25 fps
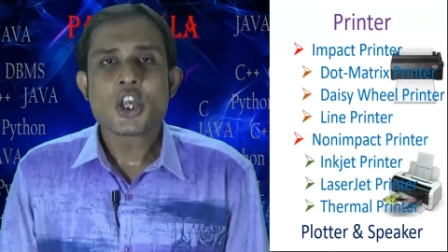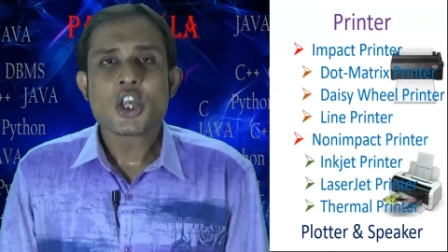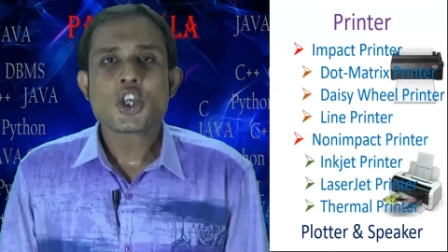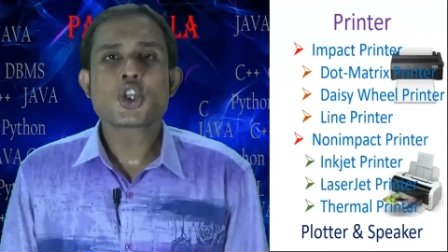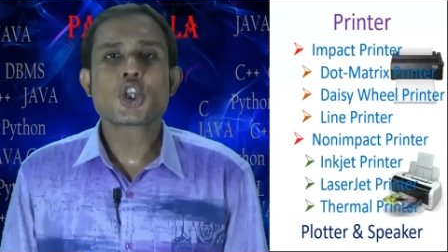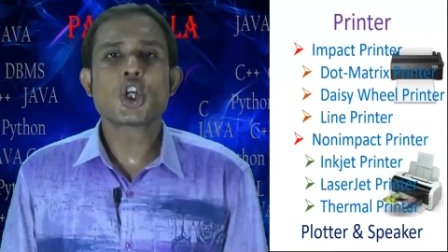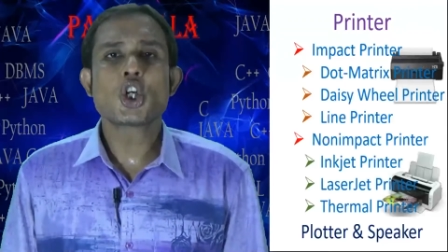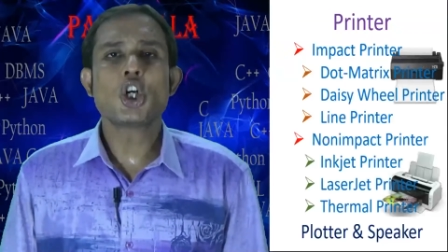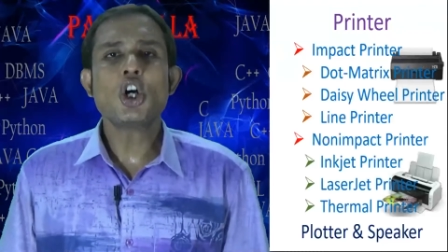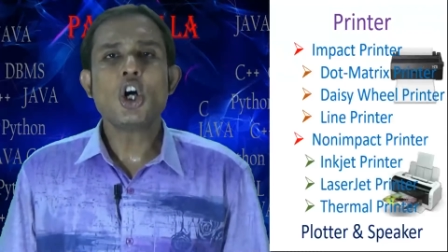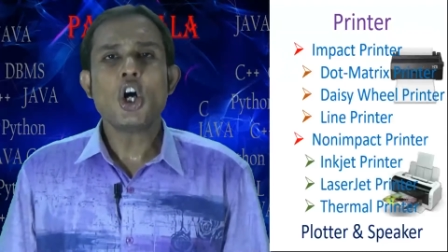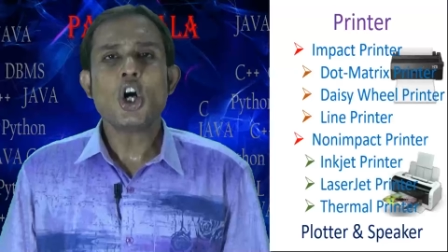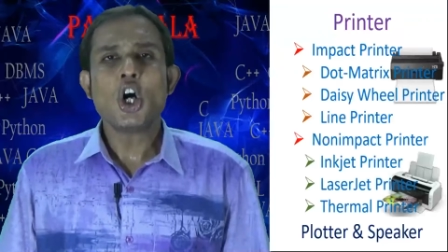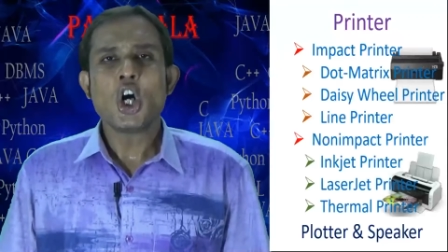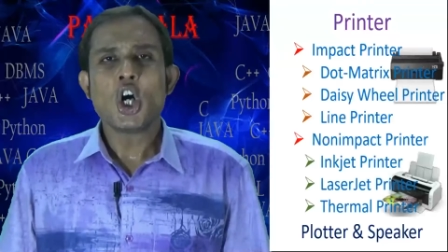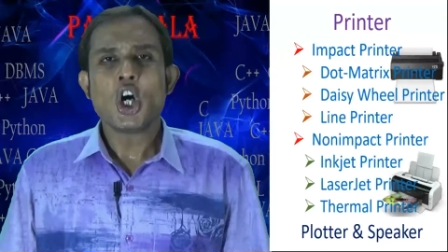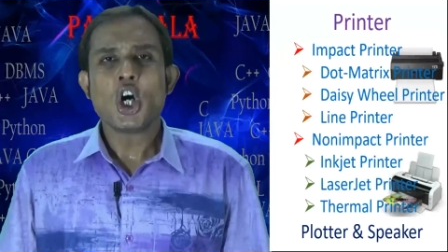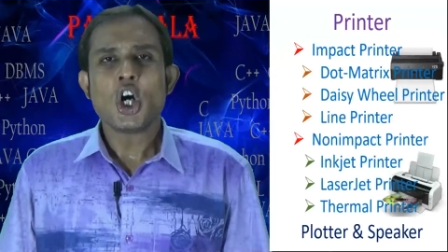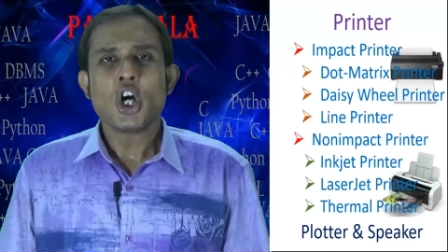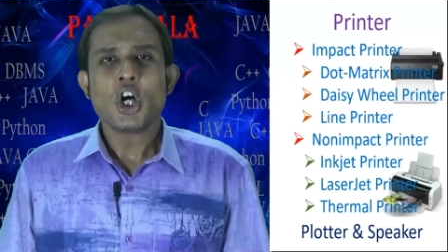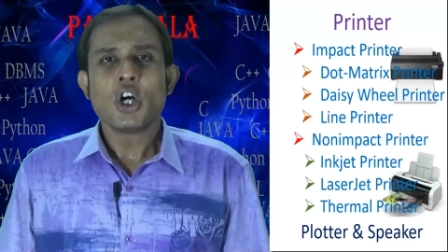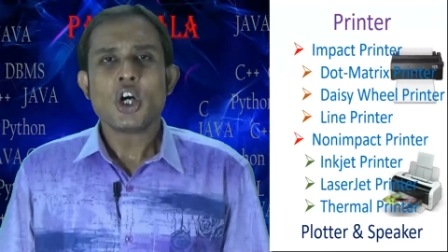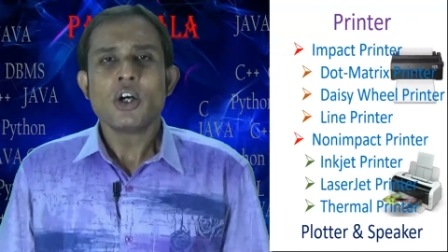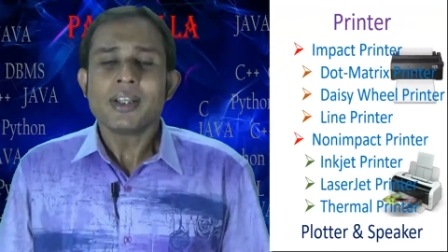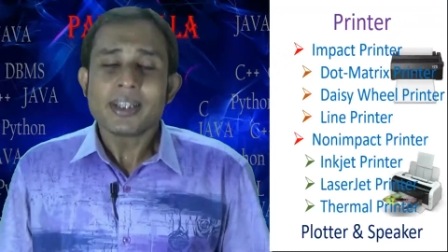So
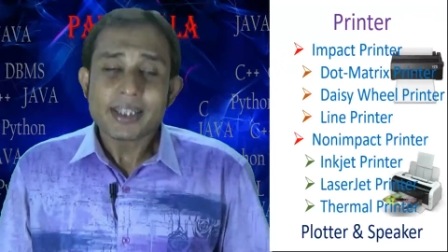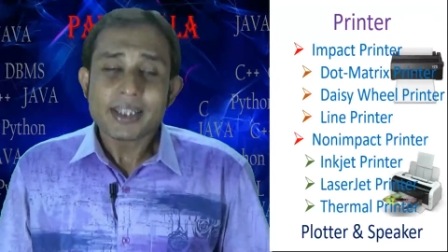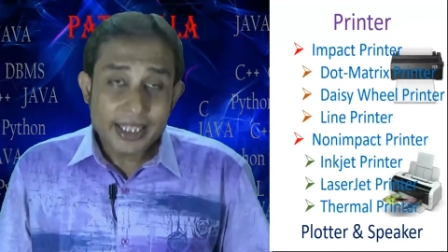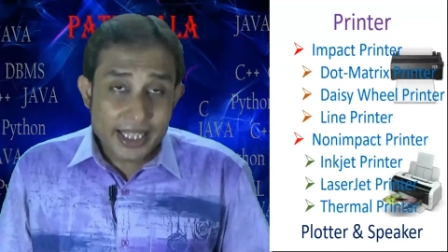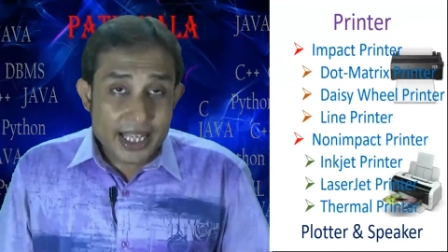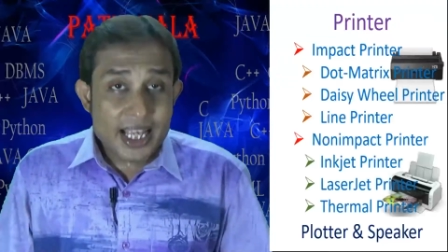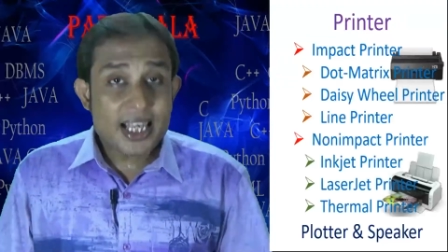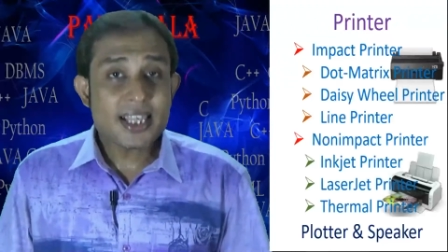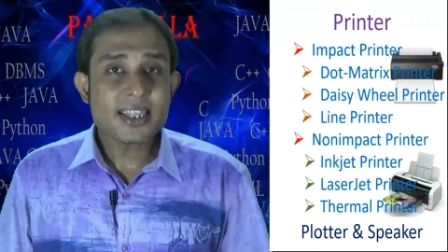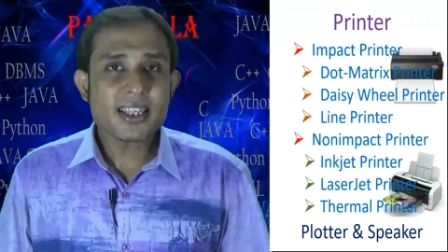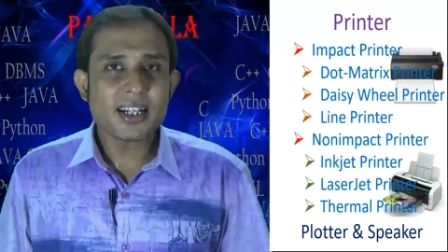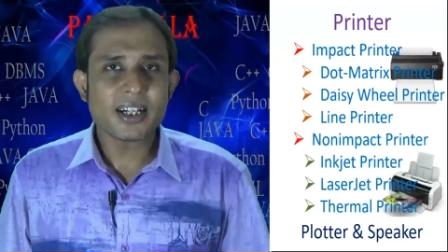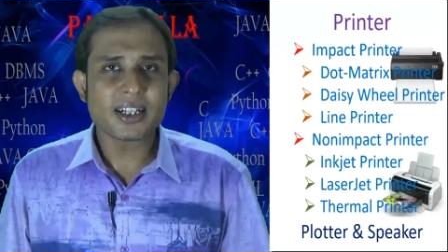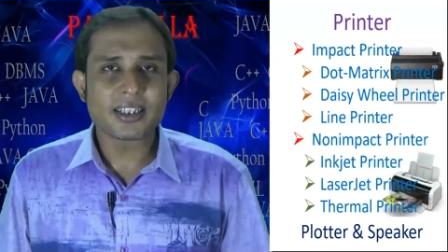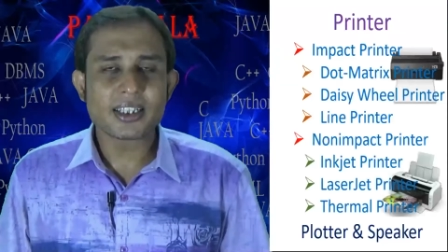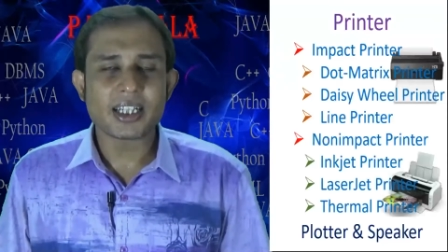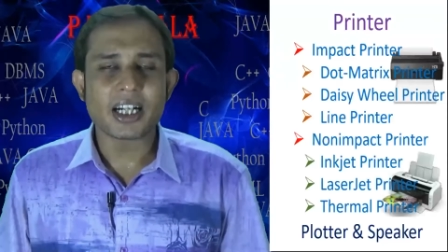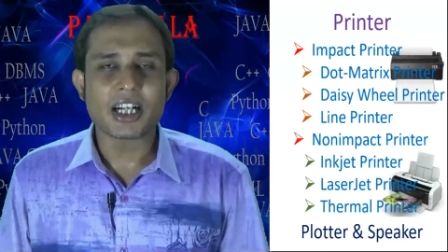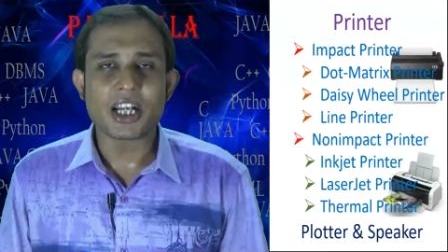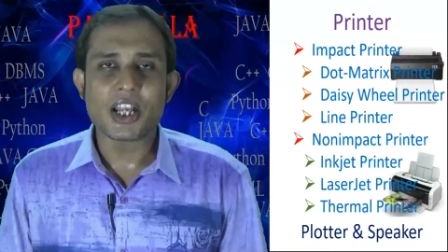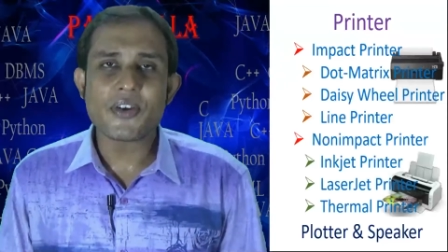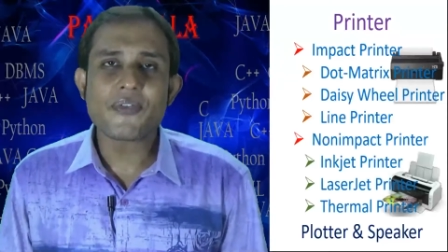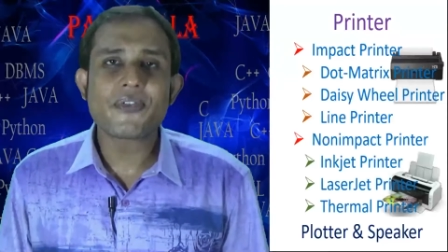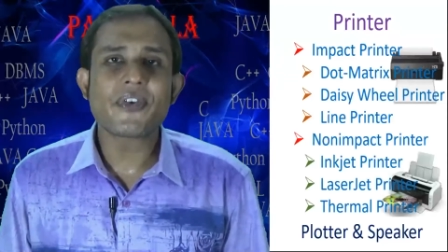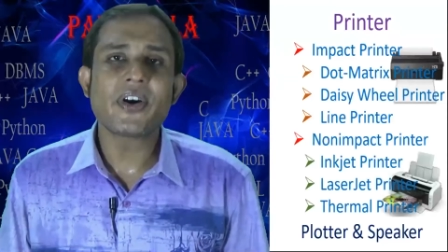these are the
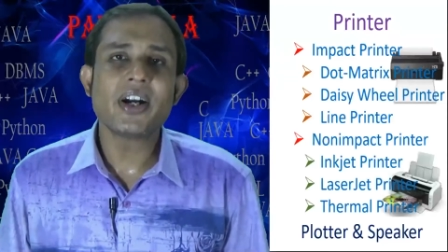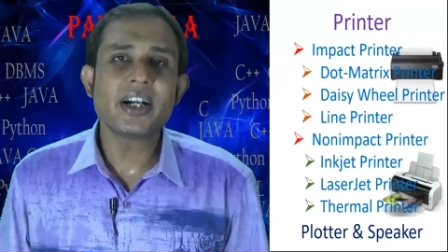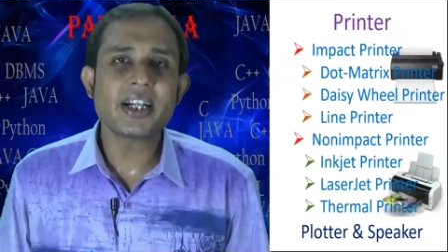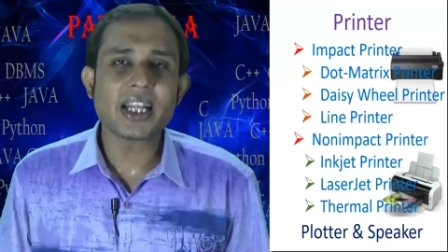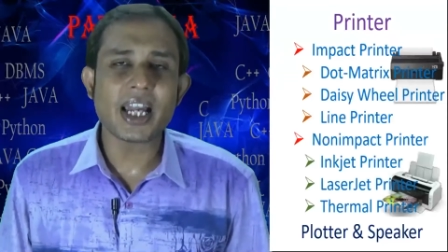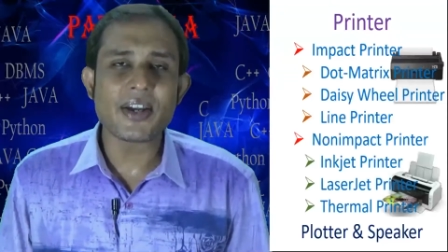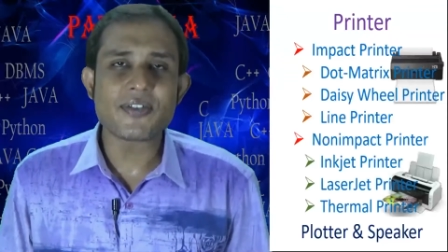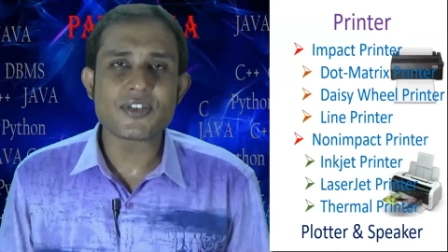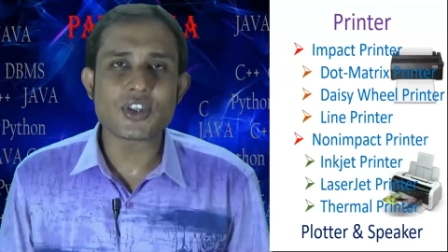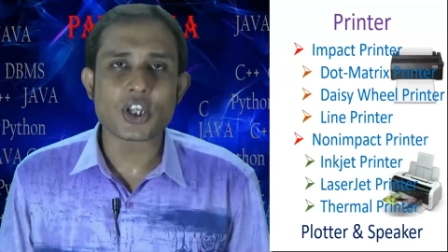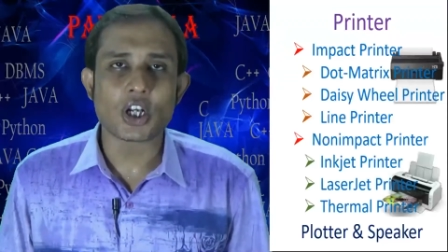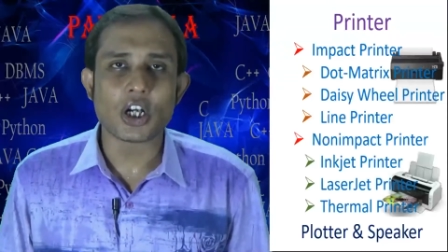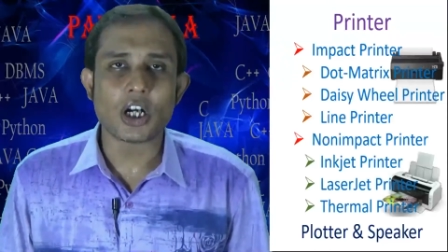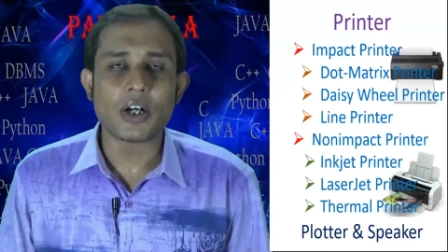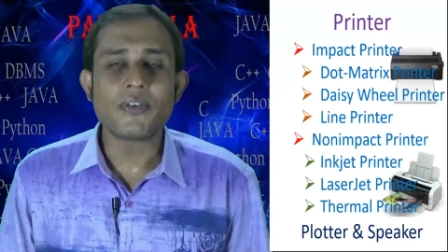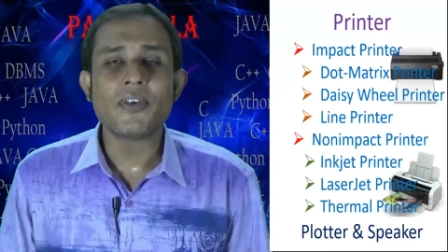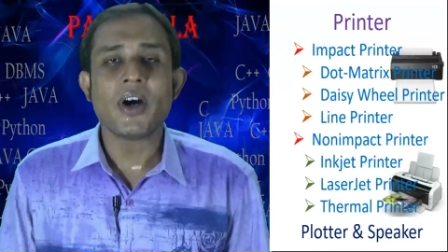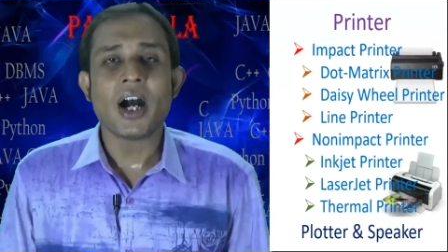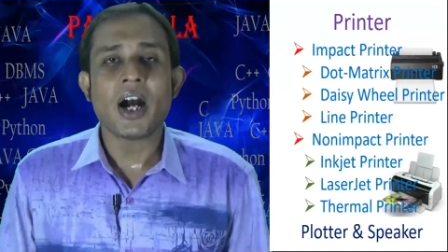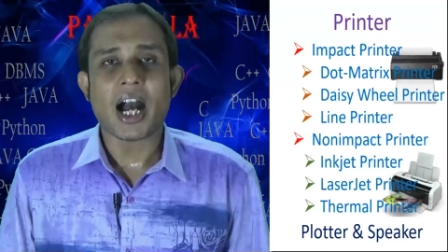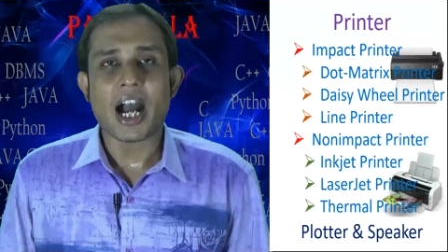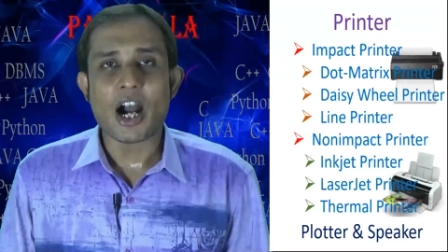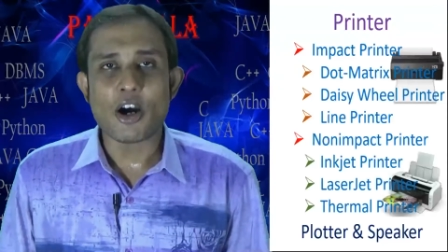different types of